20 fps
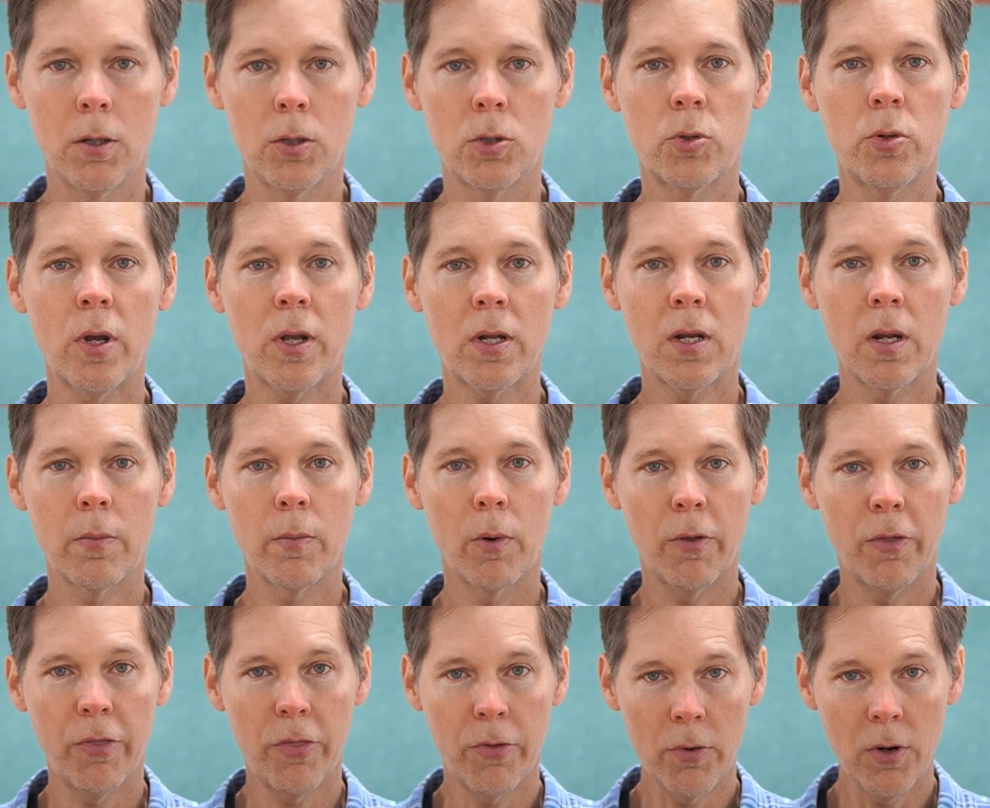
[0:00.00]
Trick number
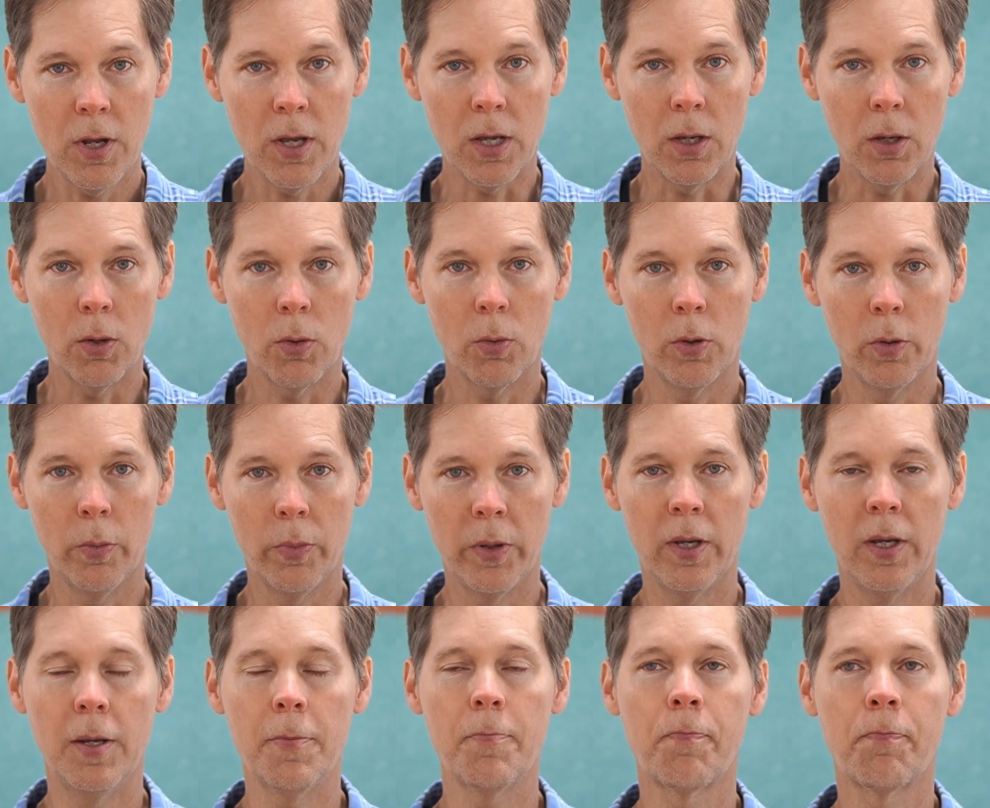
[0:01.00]
three will
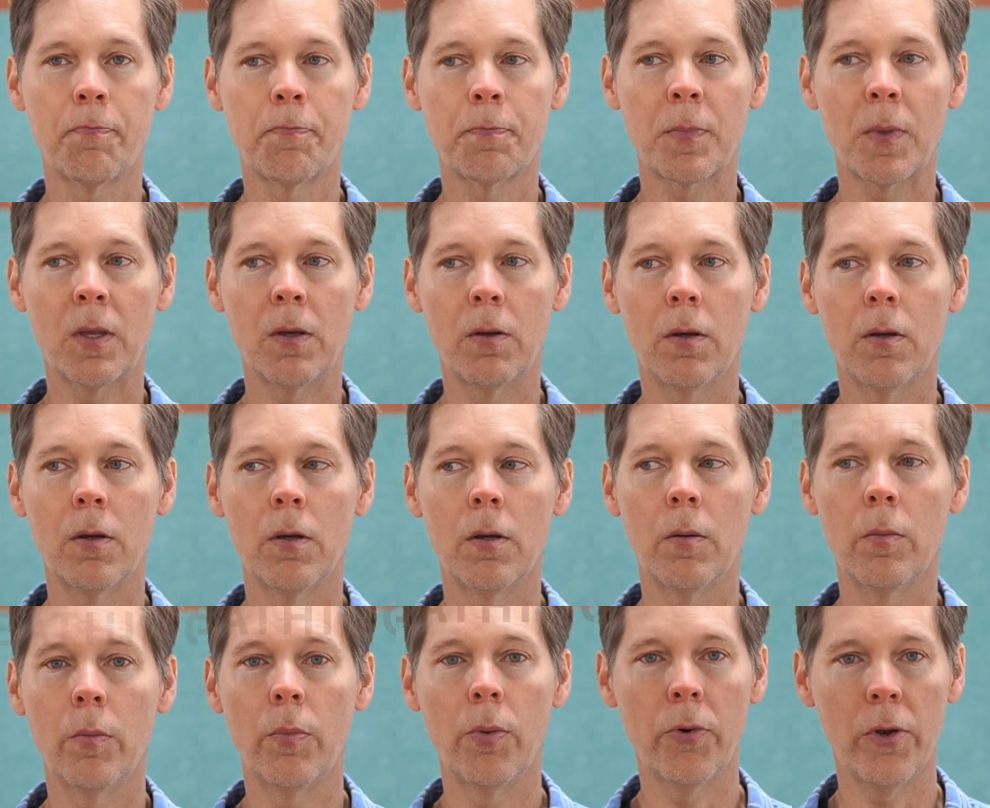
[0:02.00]
be
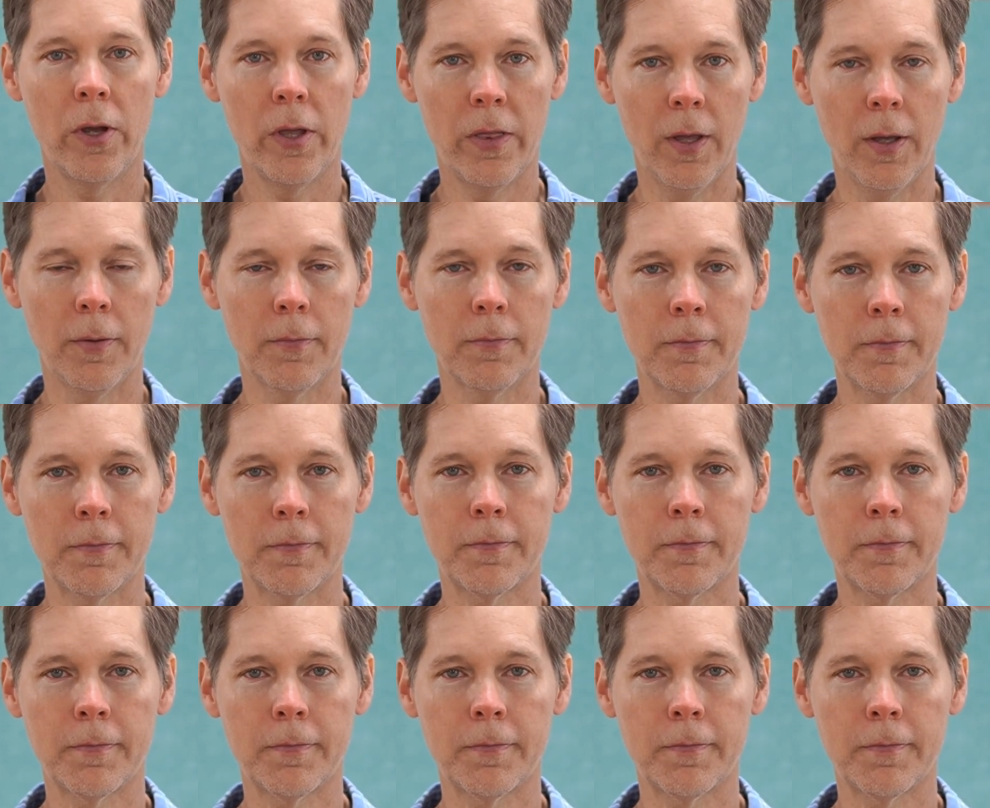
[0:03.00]
breathing.